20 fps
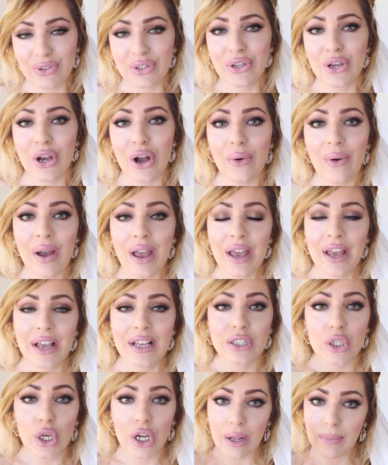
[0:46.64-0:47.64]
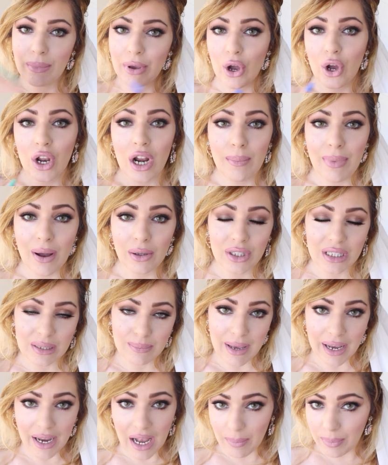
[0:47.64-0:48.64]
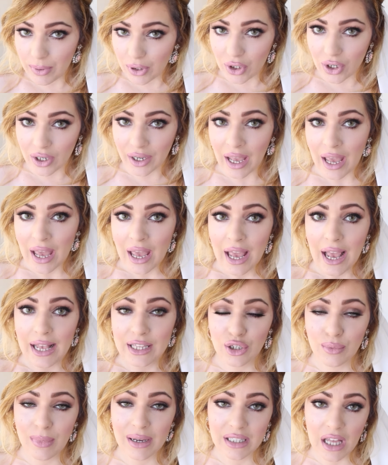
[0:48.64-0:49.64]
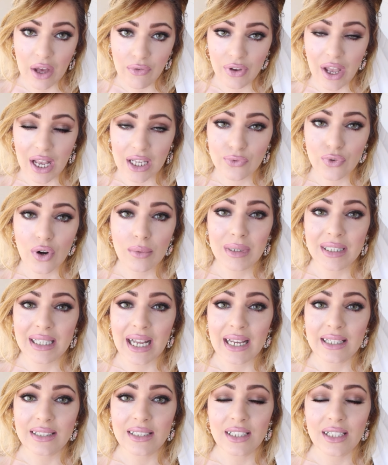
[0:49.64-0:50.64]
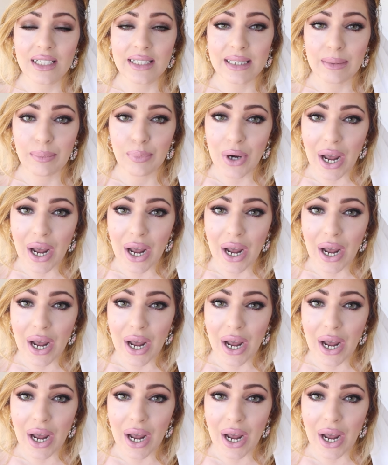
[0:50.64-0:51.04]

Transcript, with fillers: video is gonna be all about this makeup look. As you might have guessed from the title, it's a